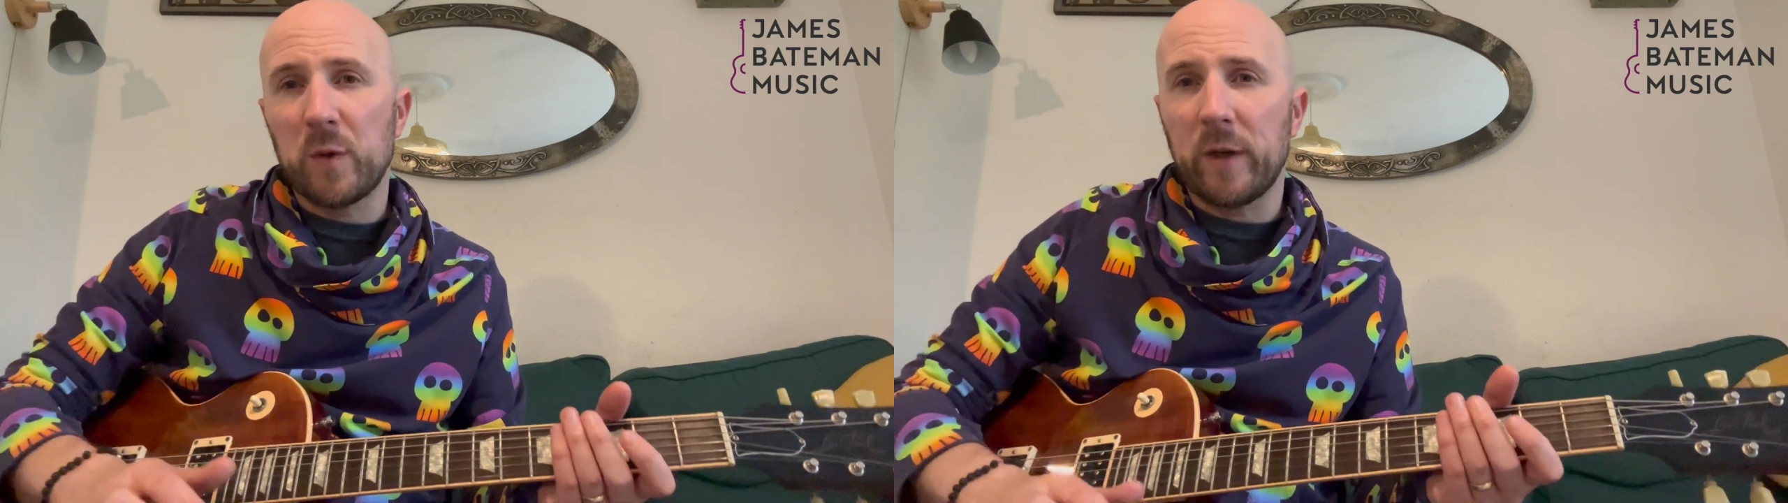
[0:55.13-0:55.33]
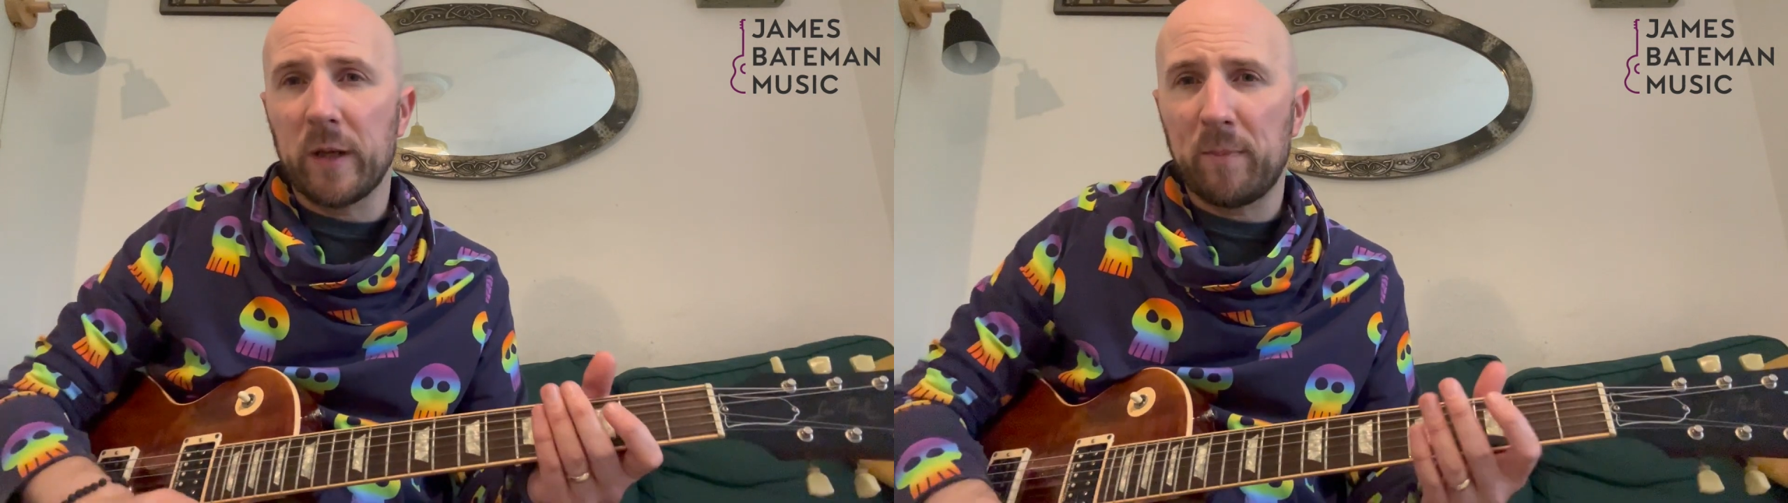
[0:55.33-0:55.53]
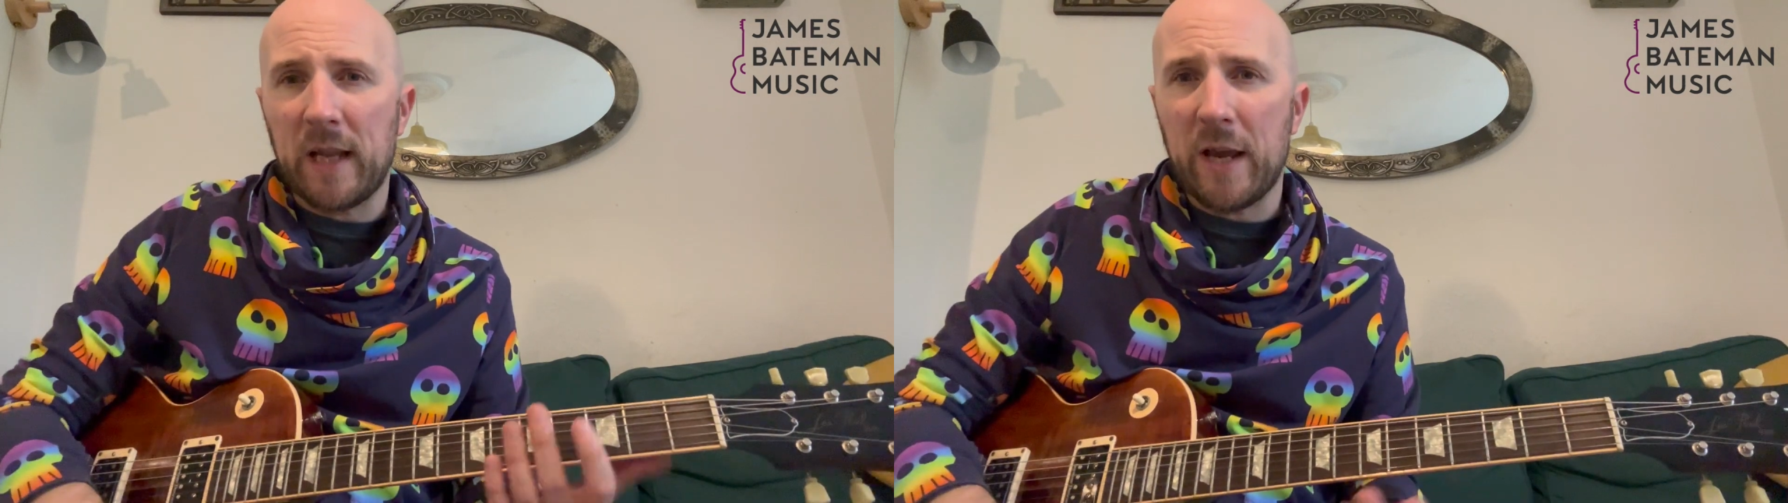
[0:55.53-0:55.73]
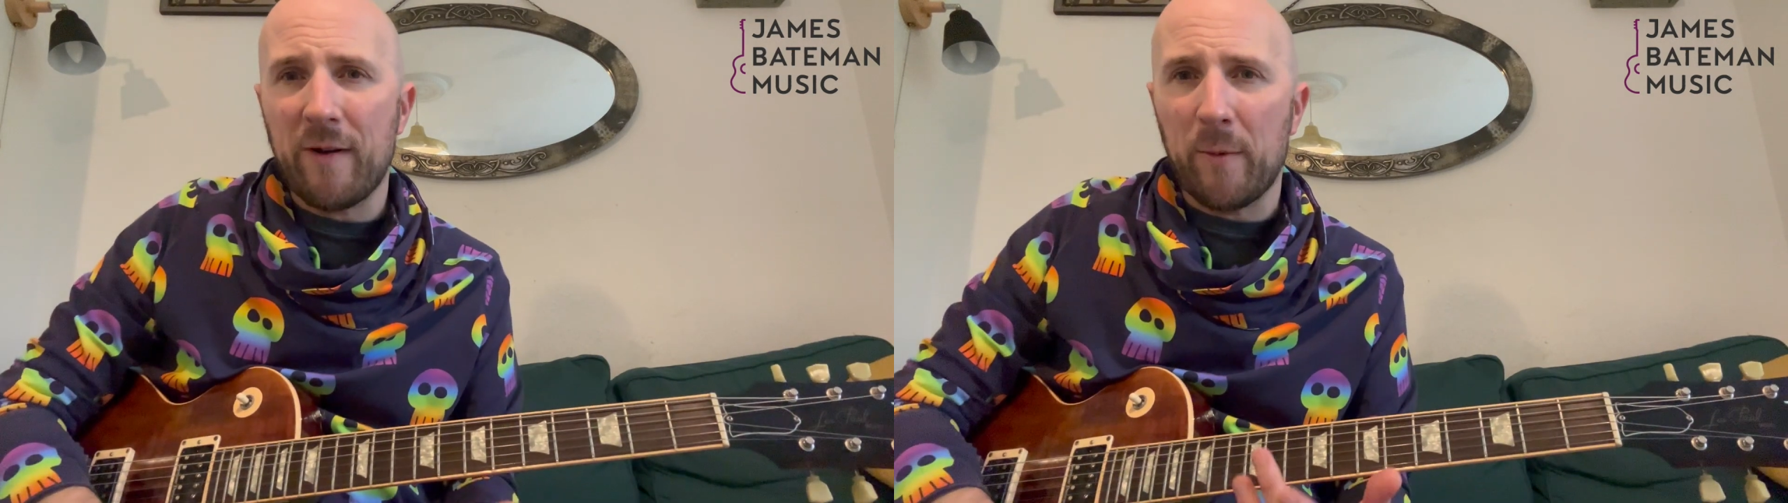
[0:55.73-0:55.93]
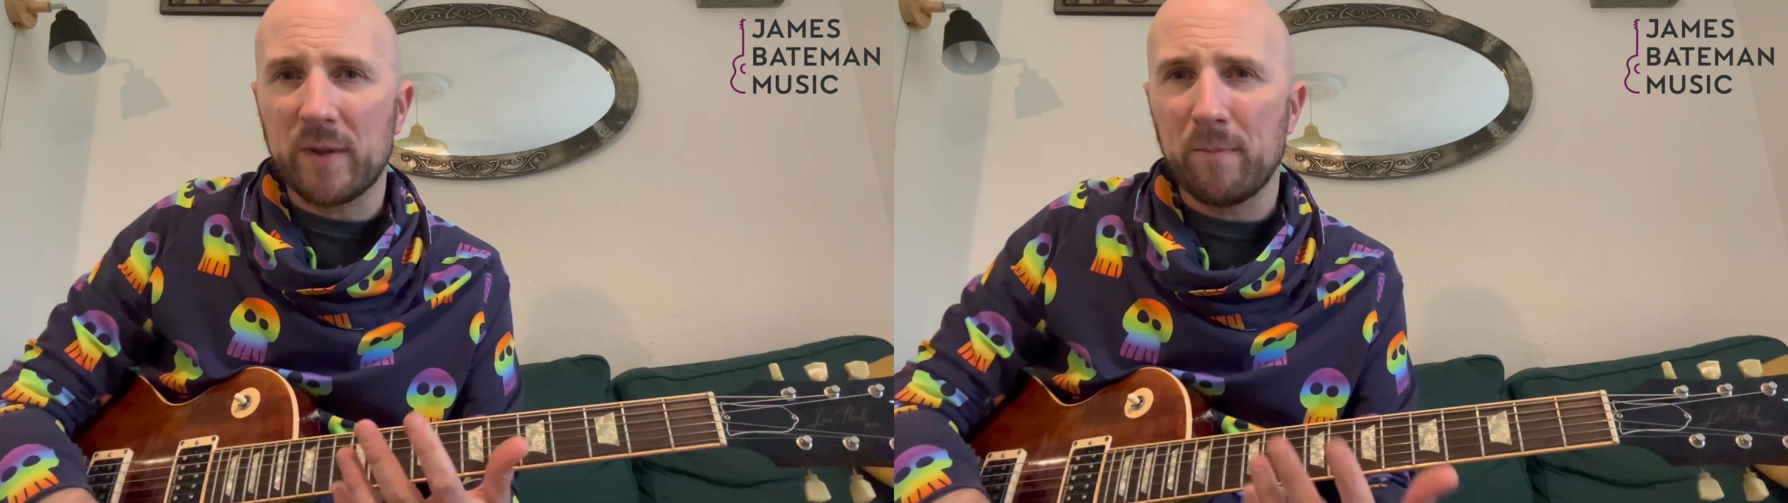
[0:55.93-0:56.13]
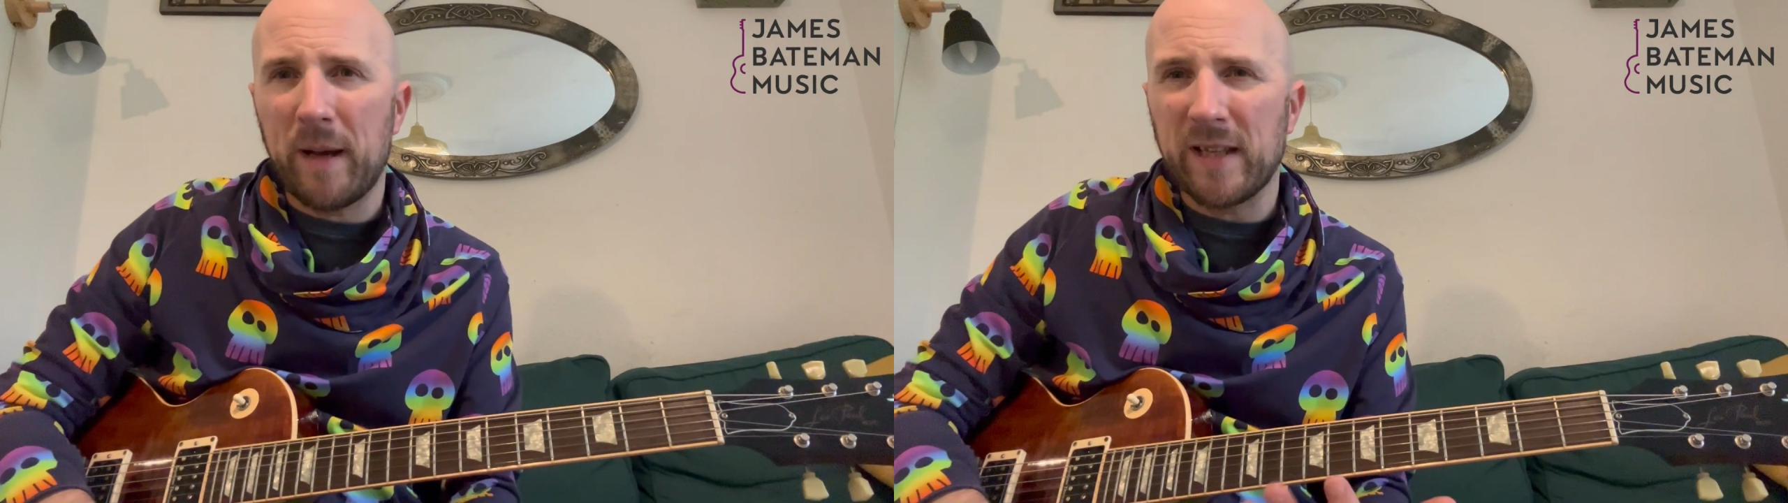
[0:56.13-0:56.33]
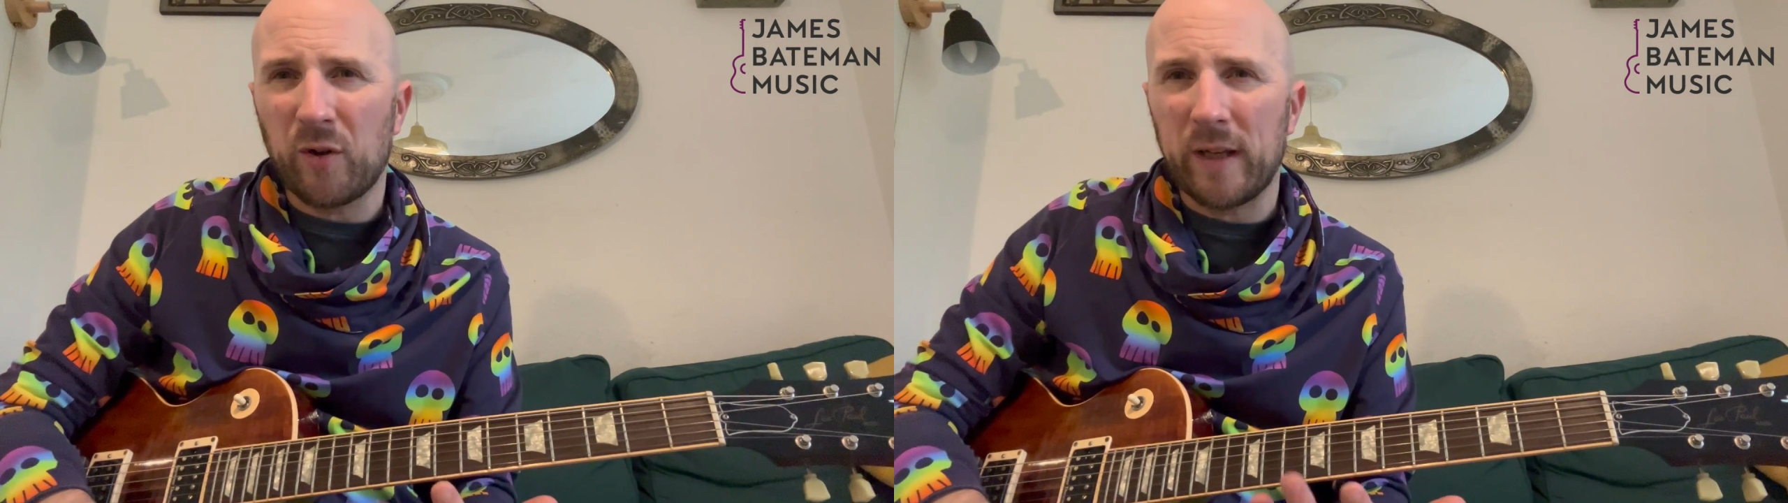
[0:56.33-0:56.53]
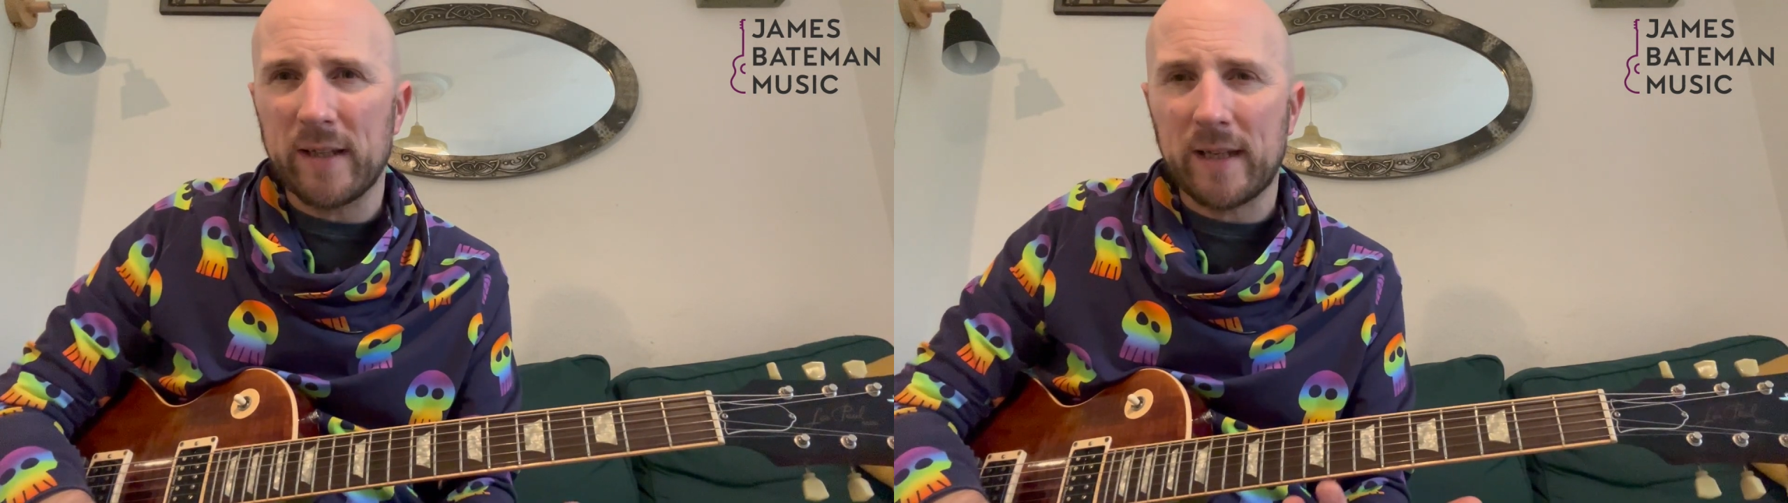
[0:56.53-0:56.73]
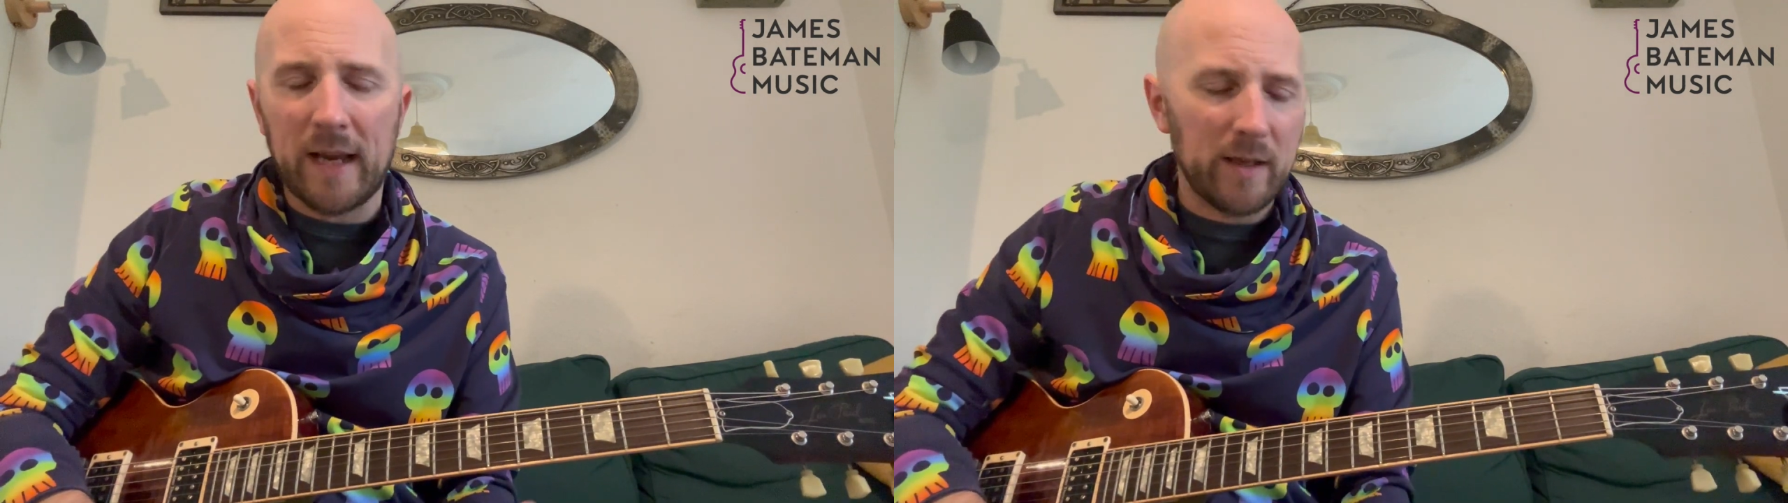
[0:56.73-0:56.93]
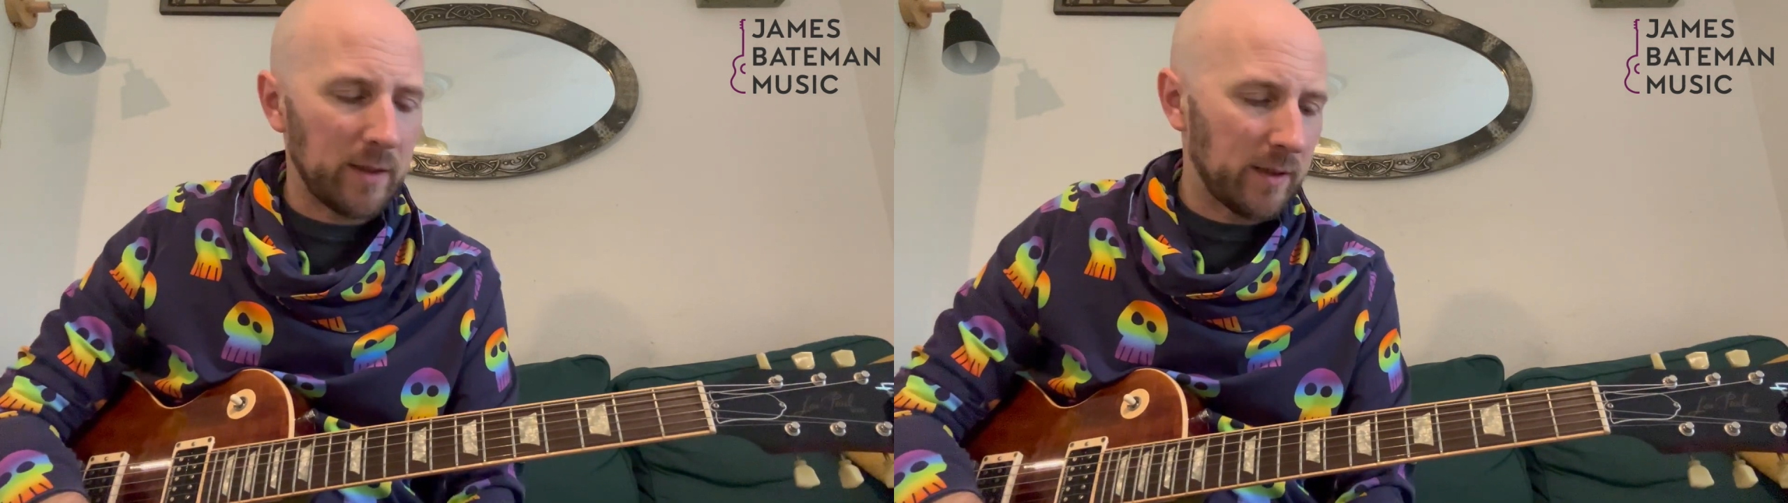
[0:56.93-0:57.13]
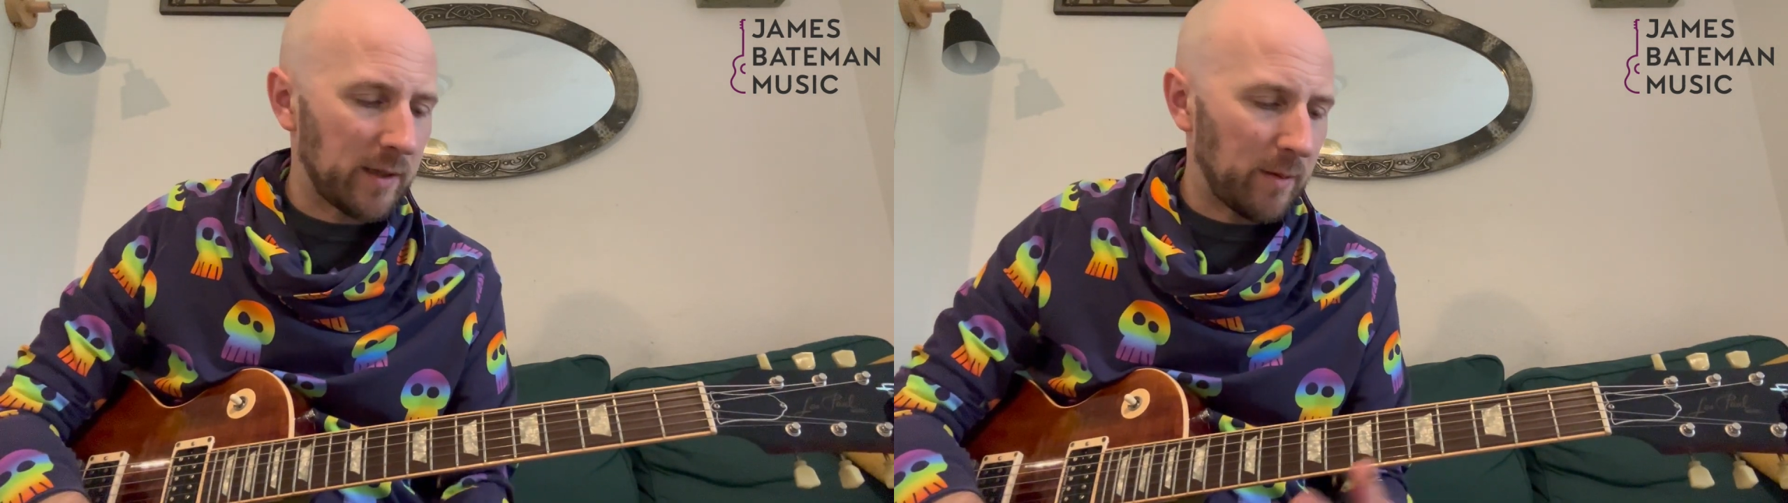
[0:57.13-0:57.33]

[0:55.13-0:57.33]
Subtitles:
We're going to play around with some pentatonic scales